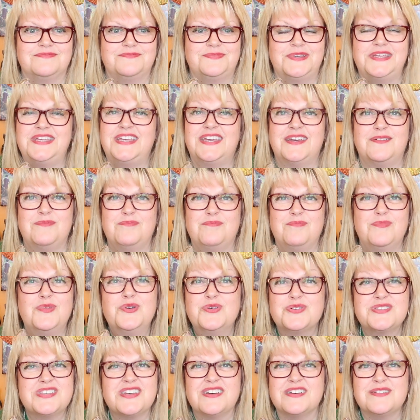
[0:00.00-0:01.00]
But yeah,
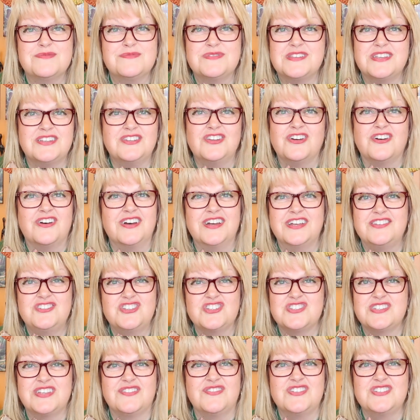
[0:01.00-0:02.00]
more times than not, I
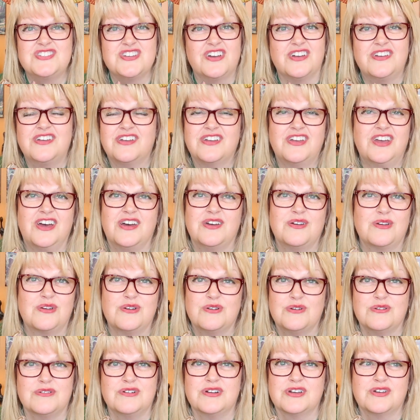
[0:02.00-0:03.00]
just have a Diet
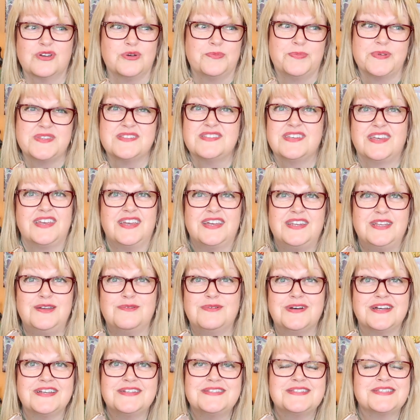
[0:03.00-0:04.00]
Coke or a cup of tea
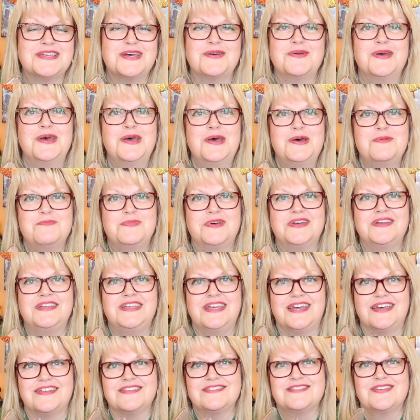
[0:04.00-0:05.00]
anyway. So
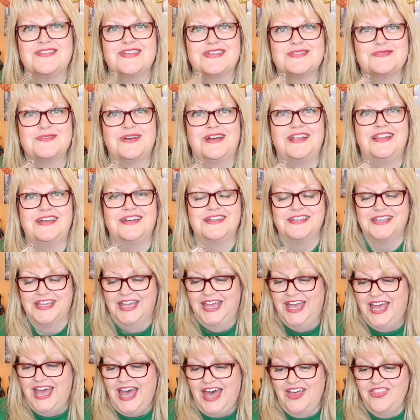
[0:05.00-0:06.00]
that's what I like.
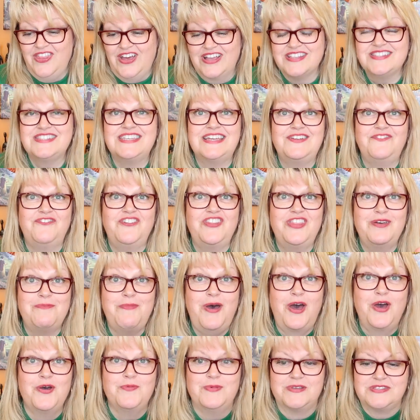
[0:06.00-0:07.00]
And that's it for
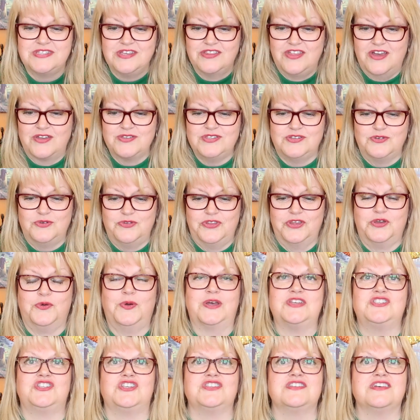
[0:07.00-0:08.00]
the moment. So those are all the
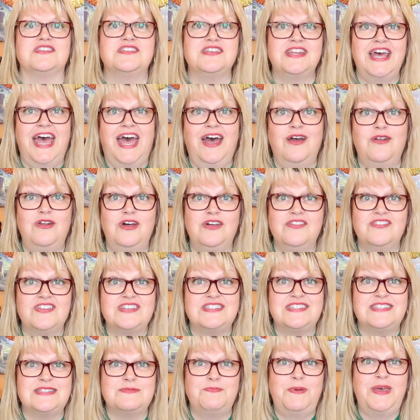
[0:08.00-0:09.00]
questions. I don't know how long
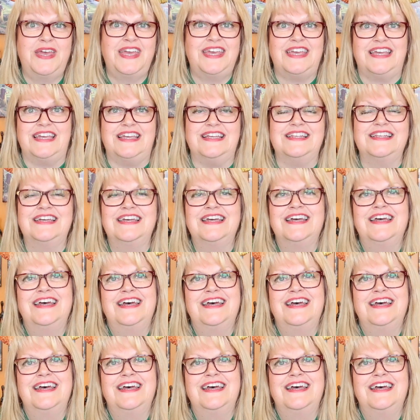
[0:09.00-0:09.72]
this has been,